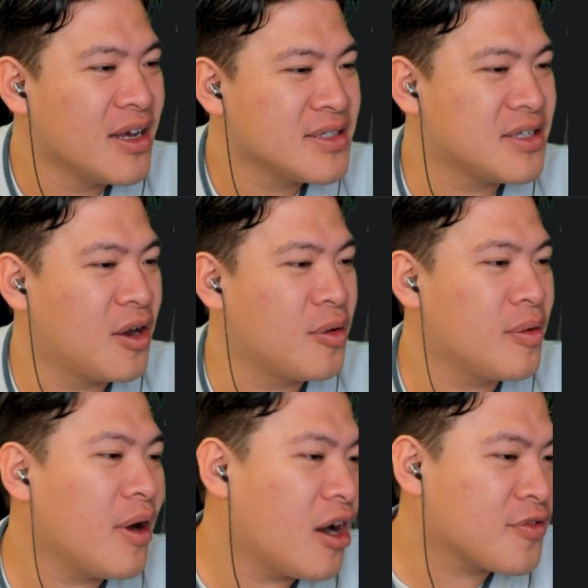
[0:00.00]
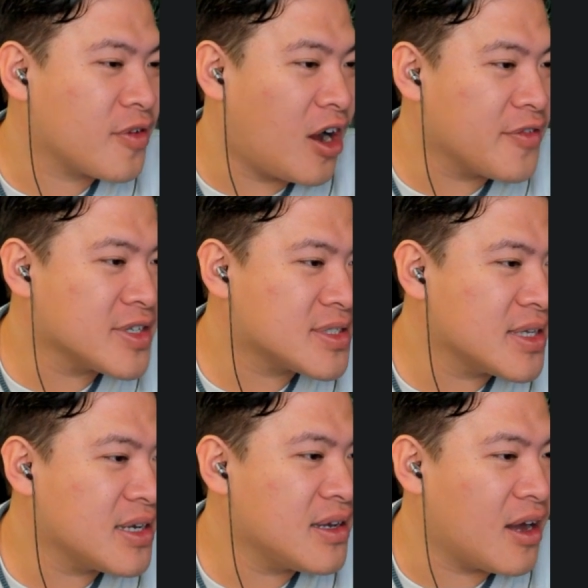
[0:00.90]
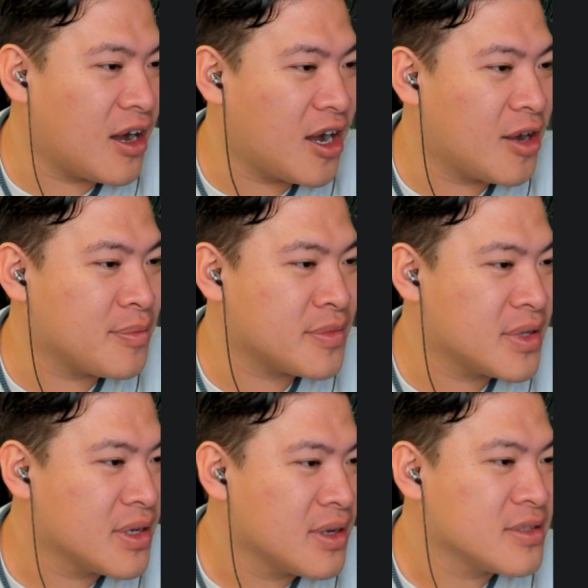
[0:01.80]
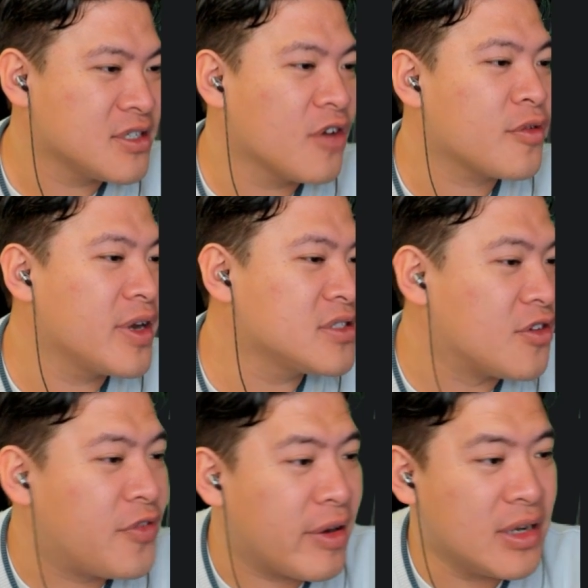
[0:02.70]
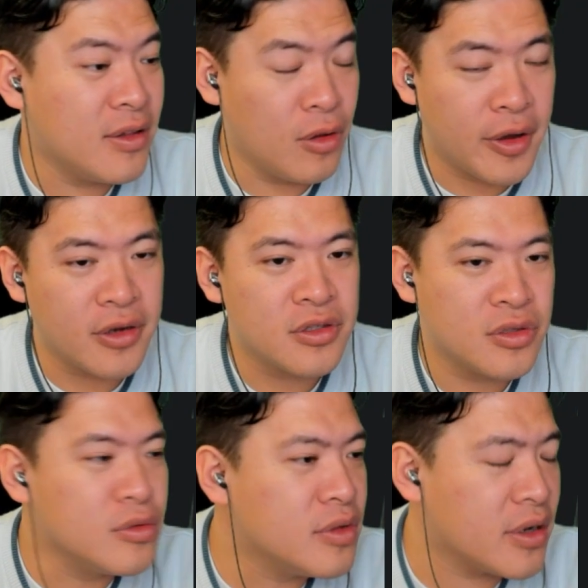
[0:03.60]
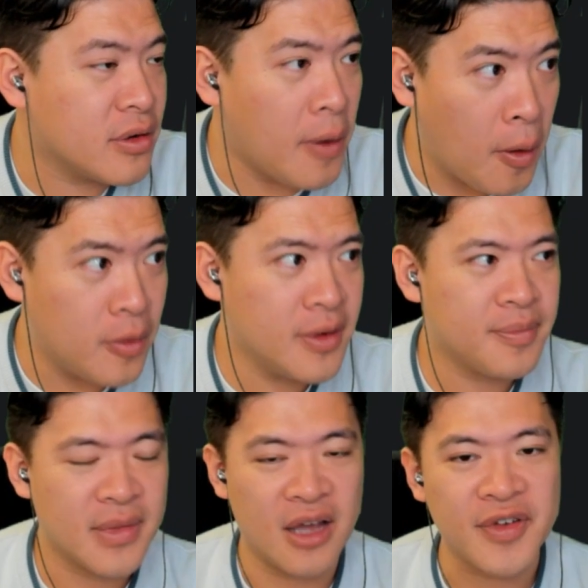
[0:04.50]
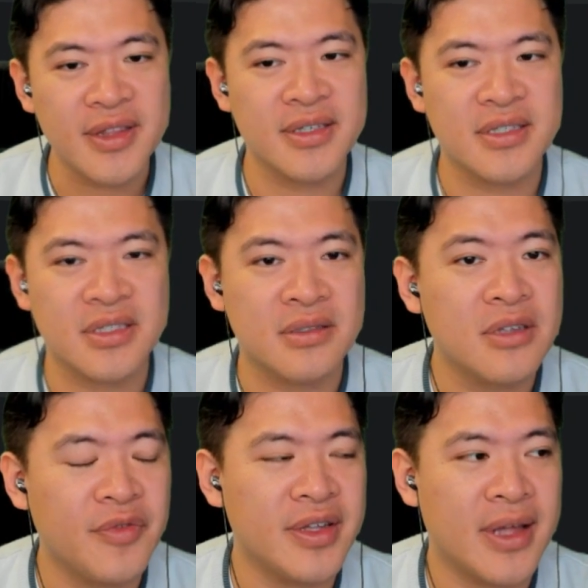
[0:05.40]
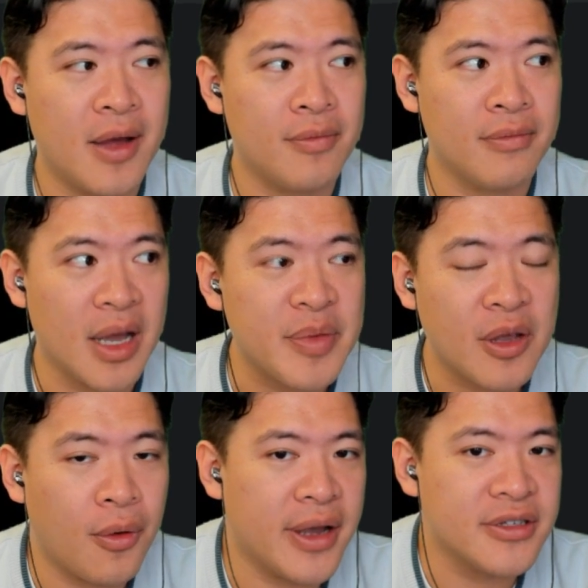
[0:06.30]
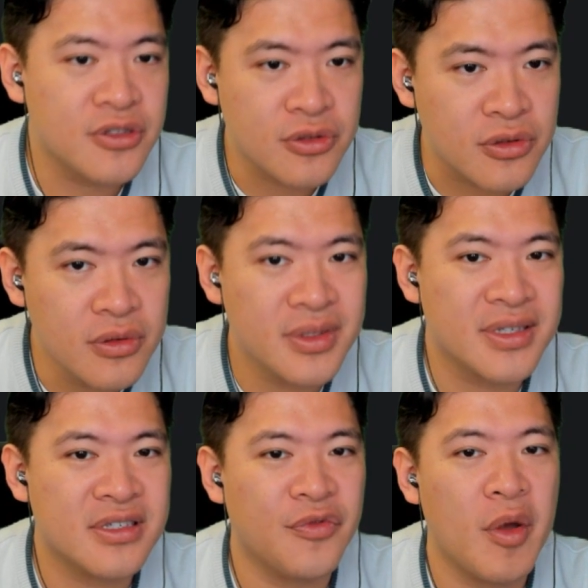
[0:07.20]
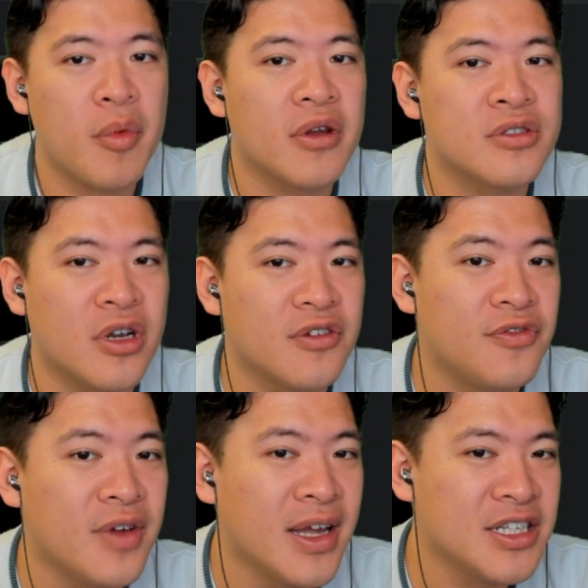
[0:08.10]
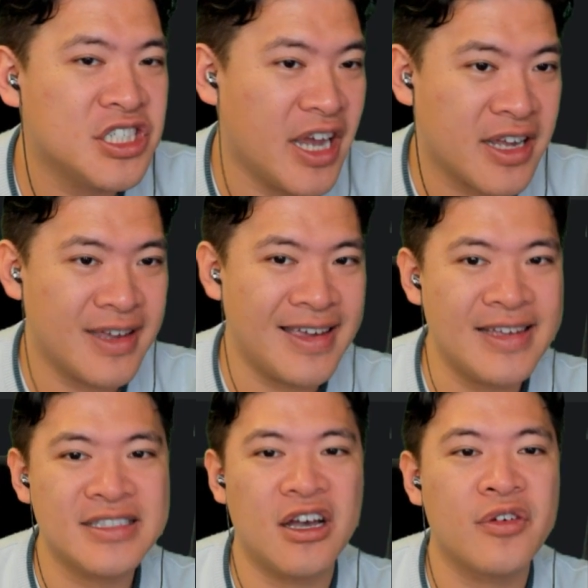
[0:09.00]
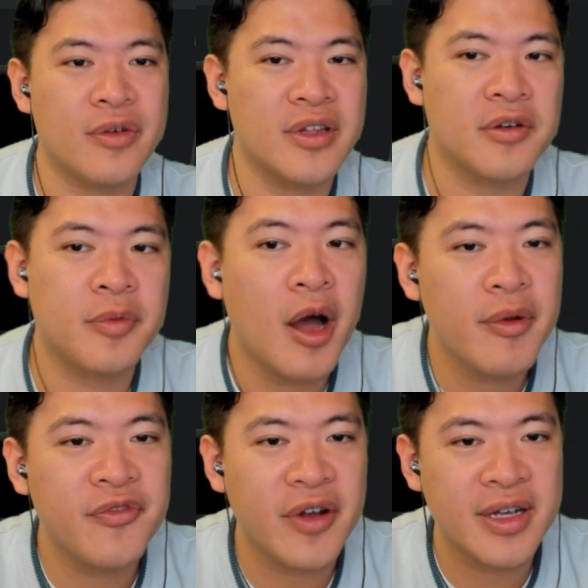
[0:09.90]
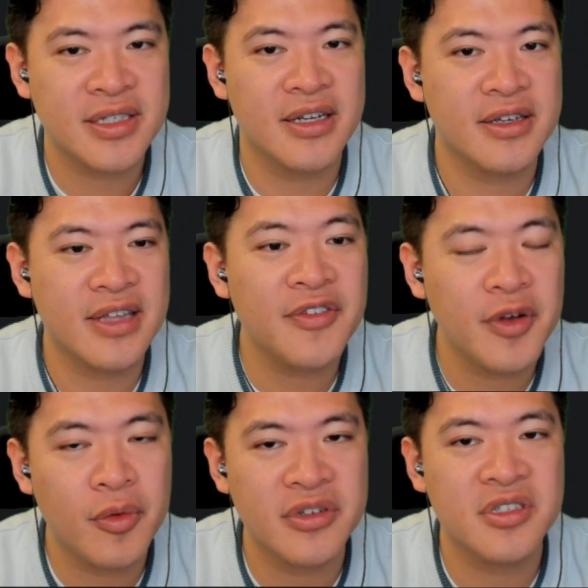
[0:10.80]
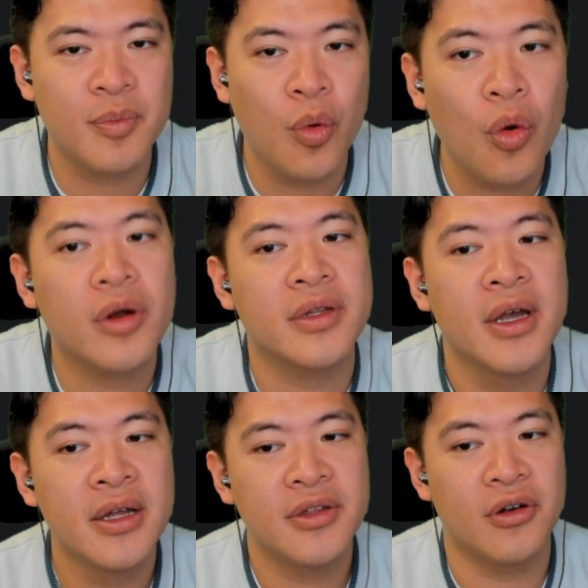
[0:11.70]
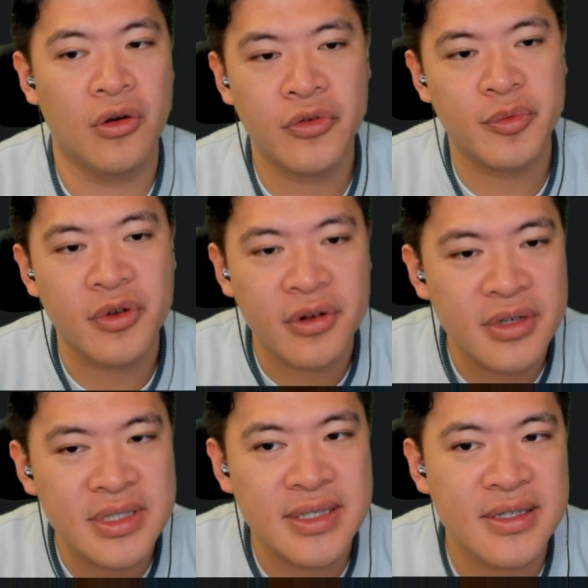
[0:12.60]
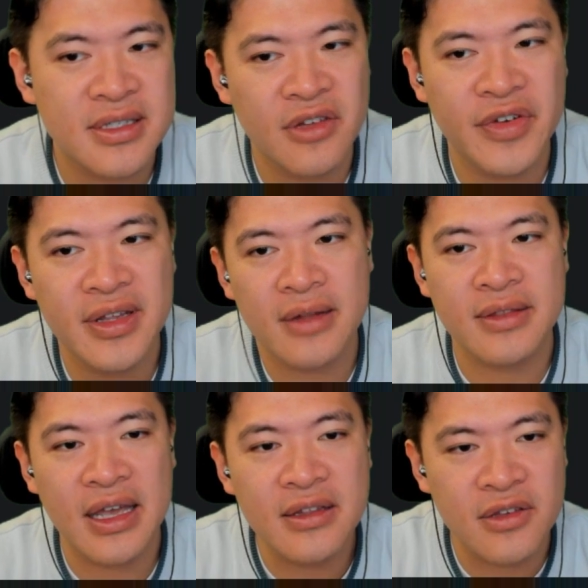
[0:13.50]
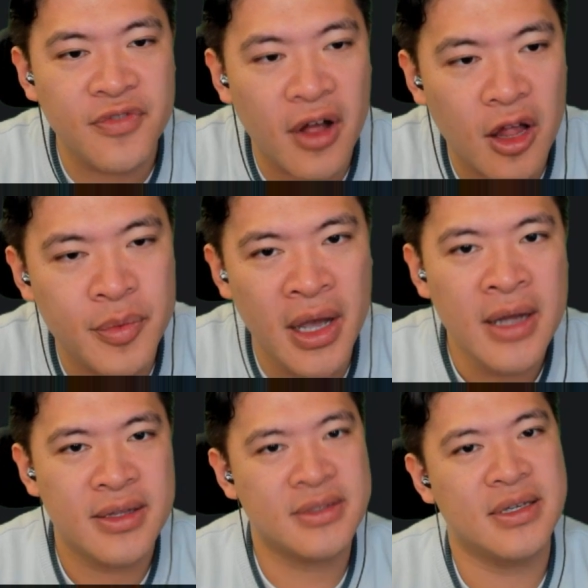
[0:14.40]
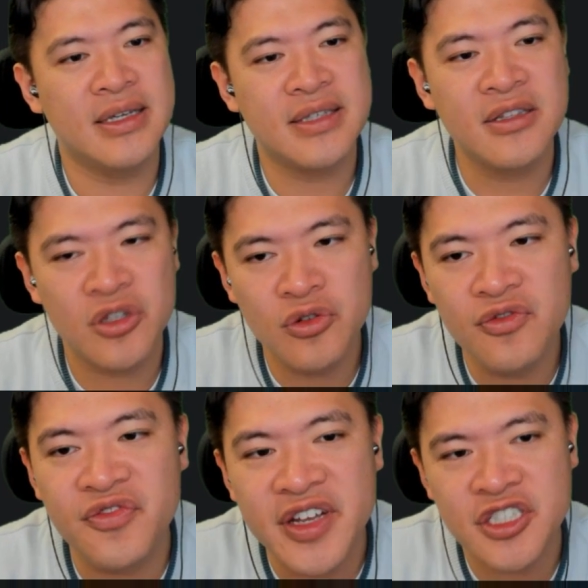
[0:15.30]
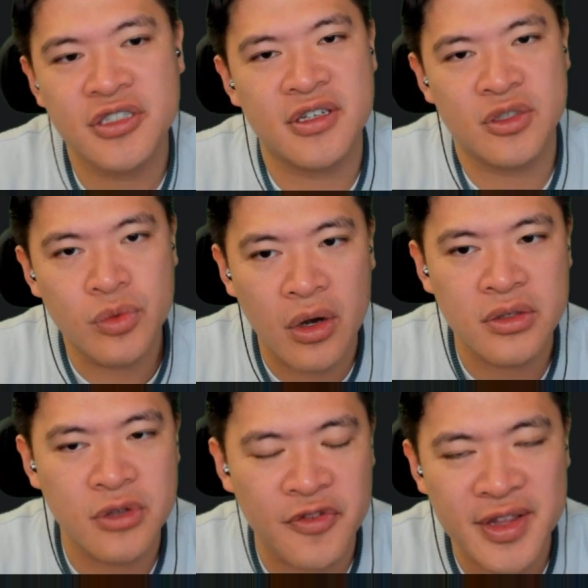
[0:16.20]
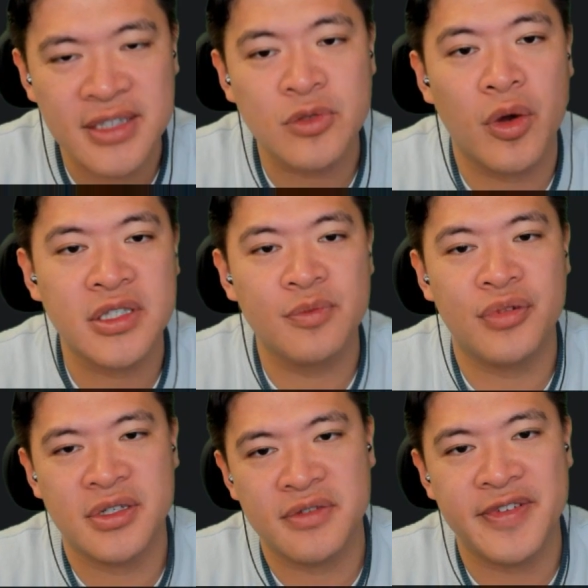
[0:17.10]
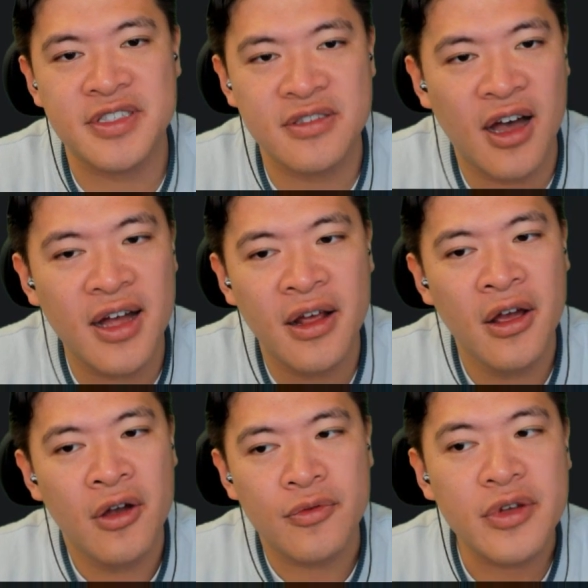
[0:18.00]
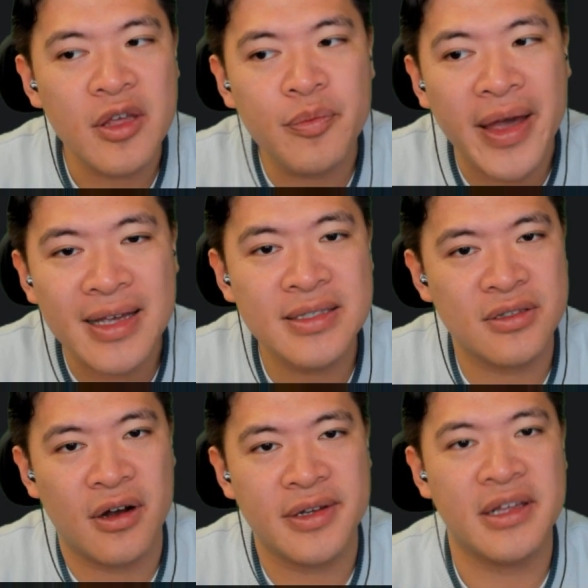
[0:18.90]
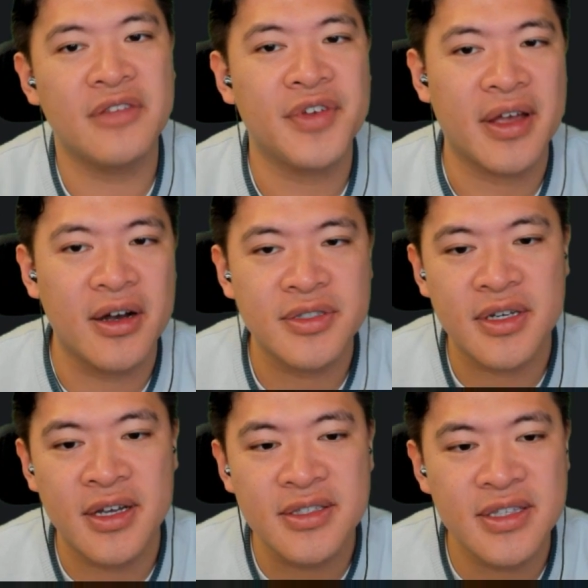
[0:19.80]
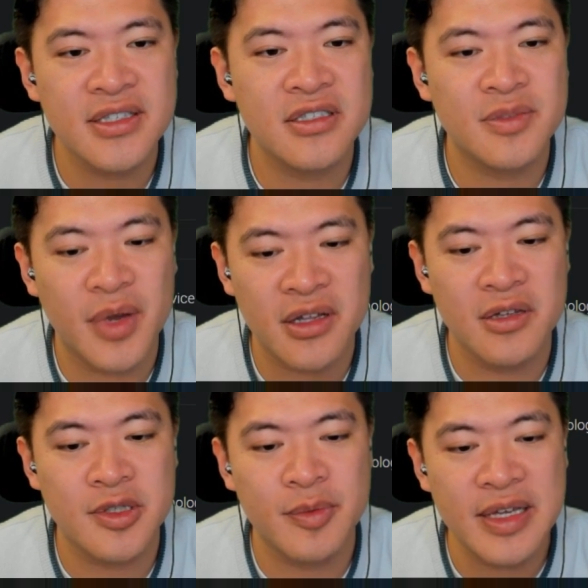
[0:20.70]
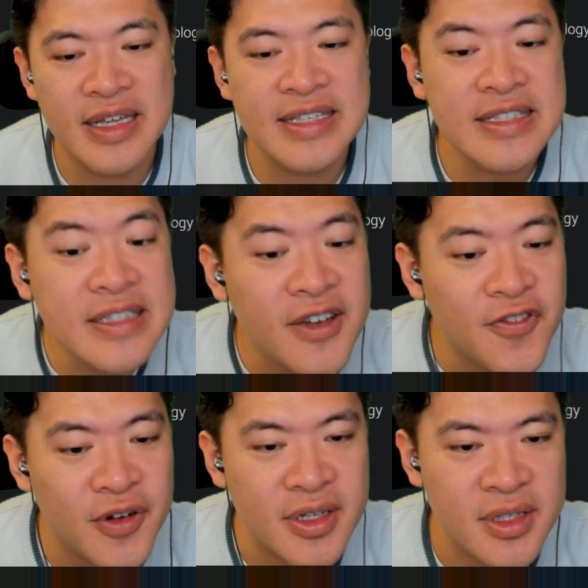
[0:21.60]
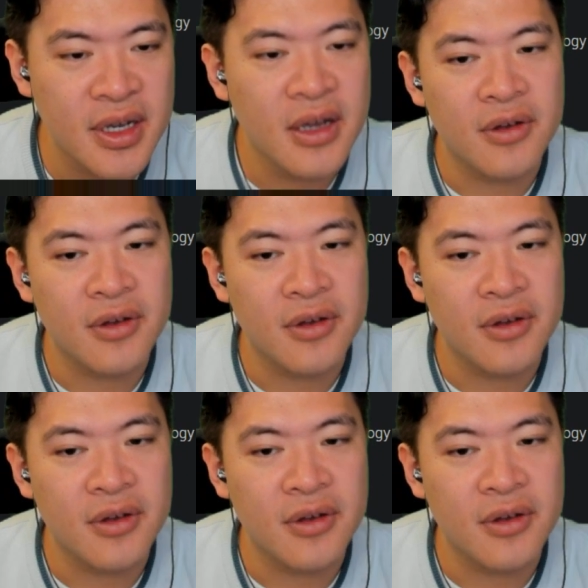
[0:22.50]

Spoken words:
So obviously South Koreans are very loyal to their own. I think this is something that might be quite true. This is something I'm going to try to check in South Korea. They're probably very excited. They definitely want to support their own cryptocurrency. This is something that they developed. This is a new vision as well. So I think that's what's impressive. It's not really based on anything else. The consensus mechanism is different.